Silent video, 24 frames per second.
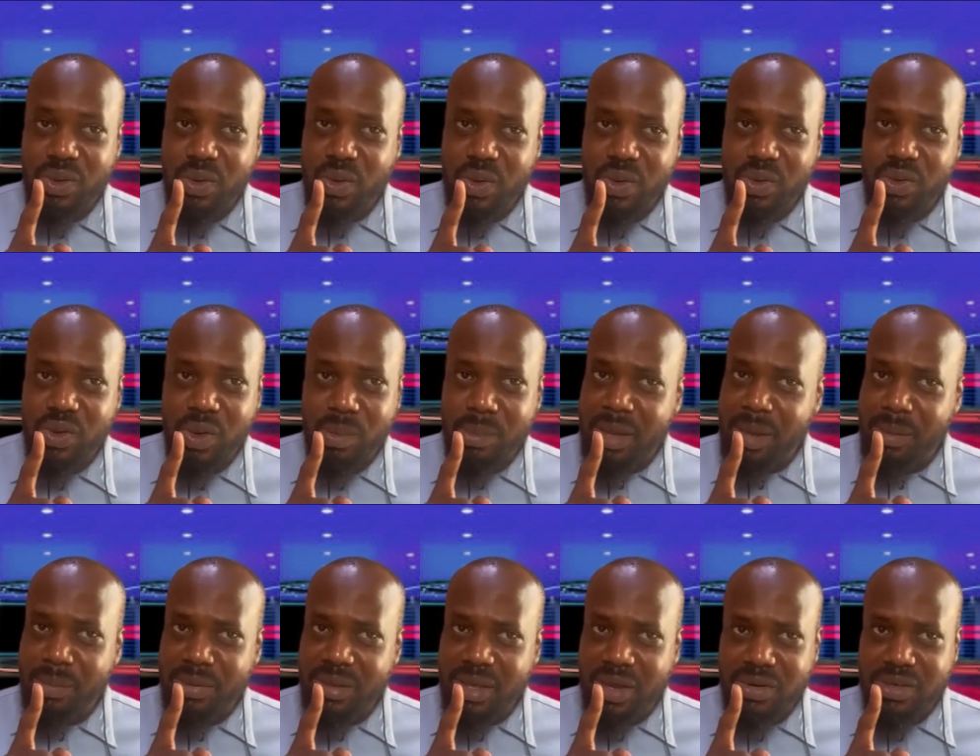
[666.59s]
your
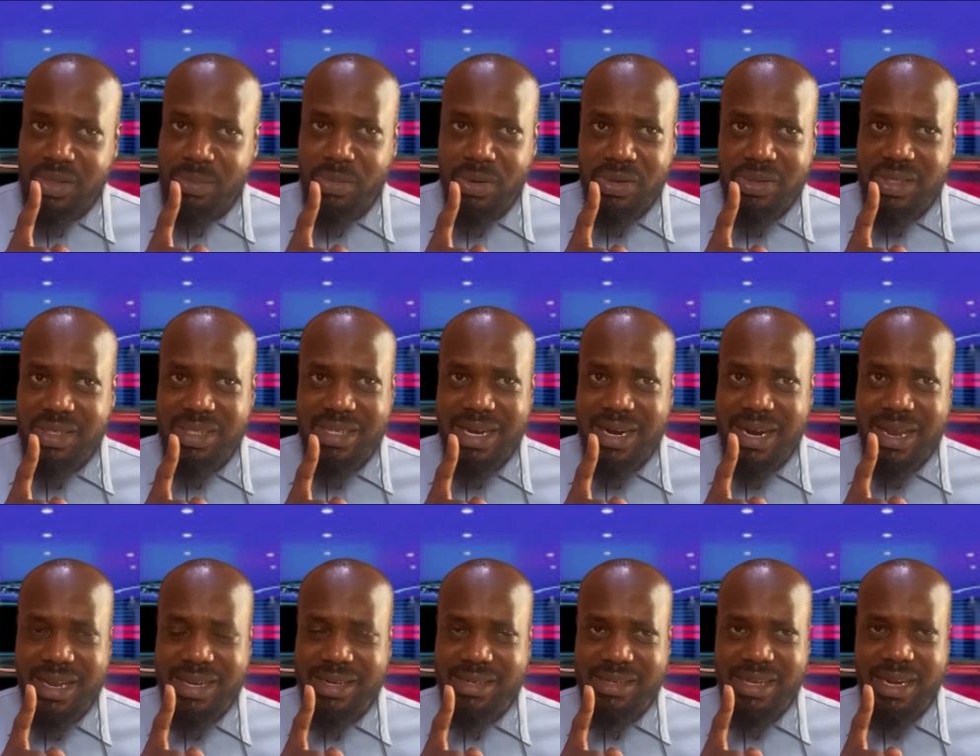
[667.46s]
normal BRT buses that
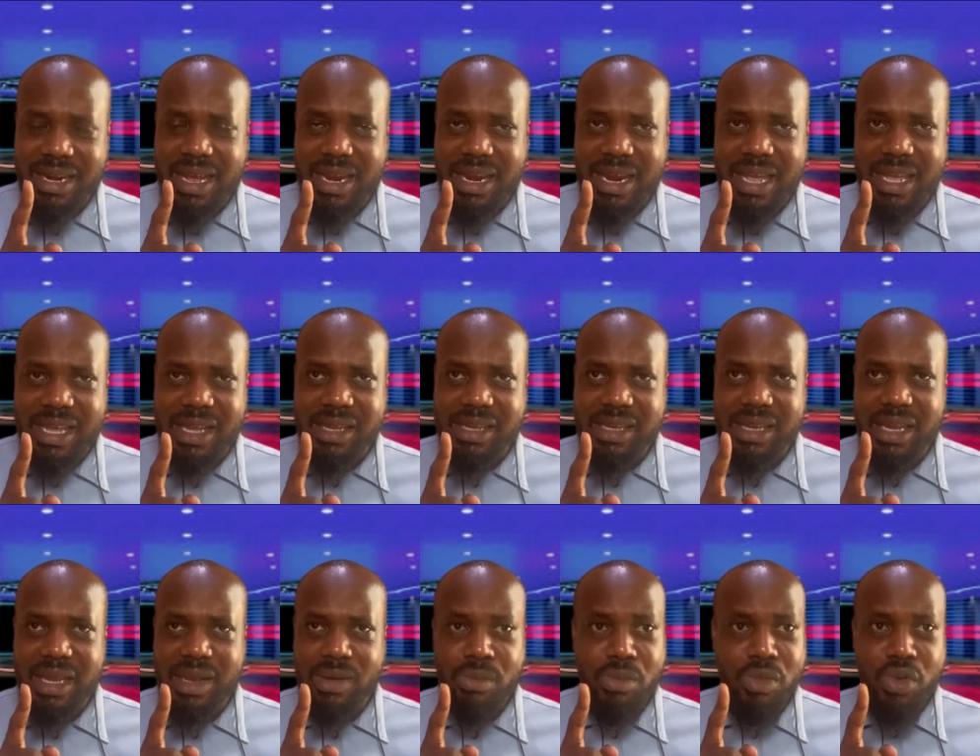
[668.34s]
are like
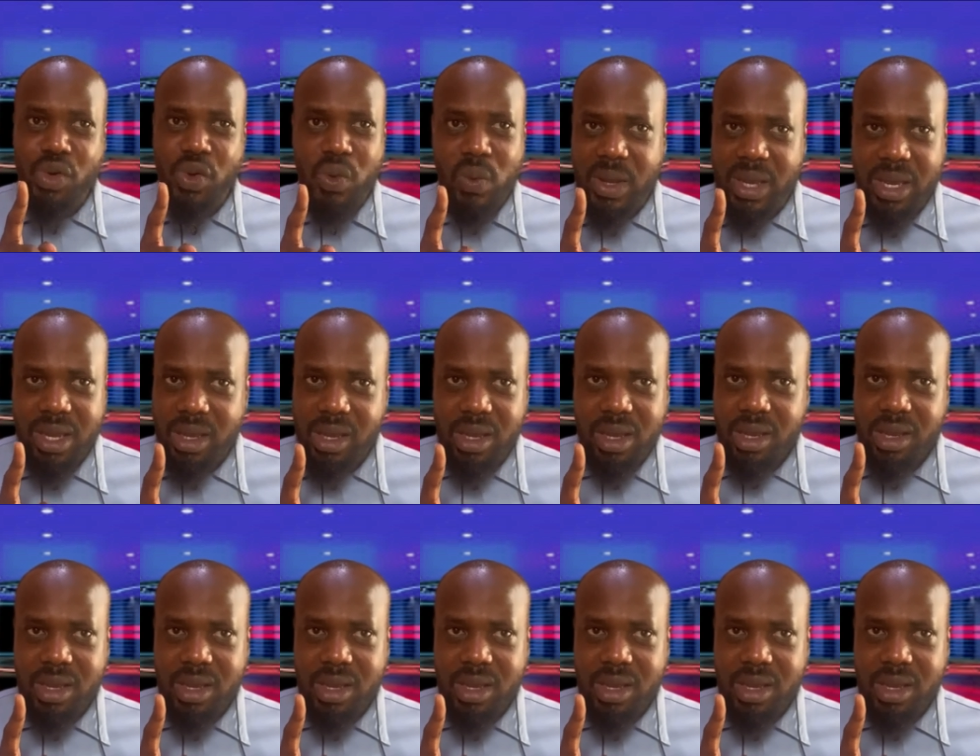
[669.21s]
Mulwe.